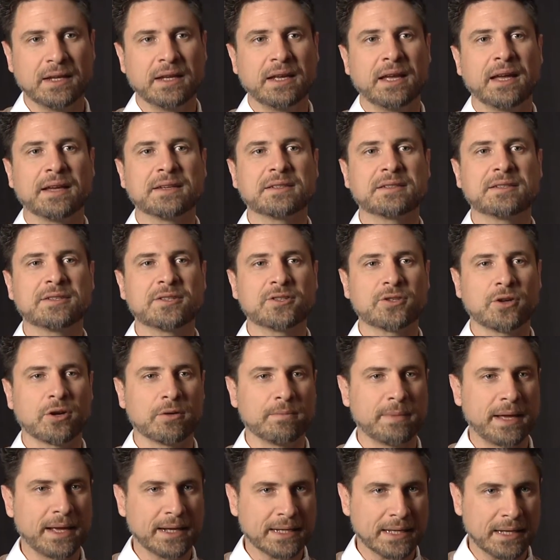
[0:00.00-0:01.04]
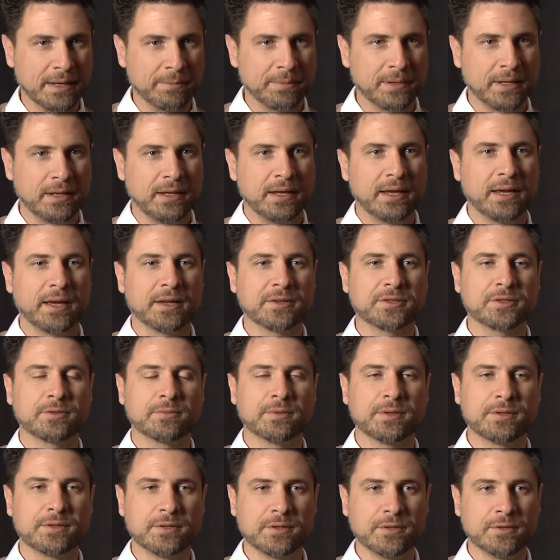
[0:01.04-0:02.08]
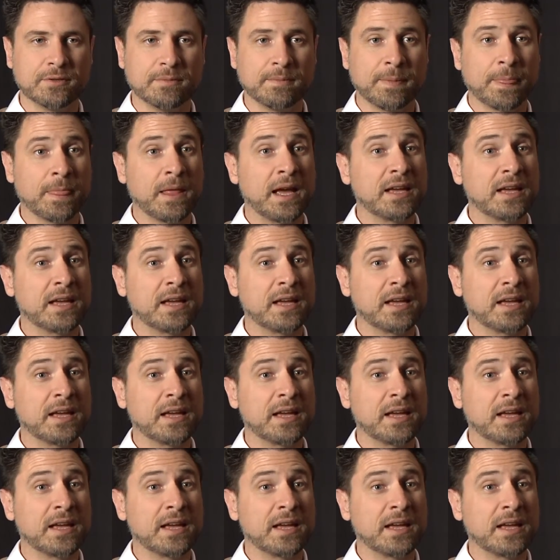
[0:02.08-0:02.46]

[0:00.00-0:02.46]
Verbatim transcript: has to start back up, has to resume,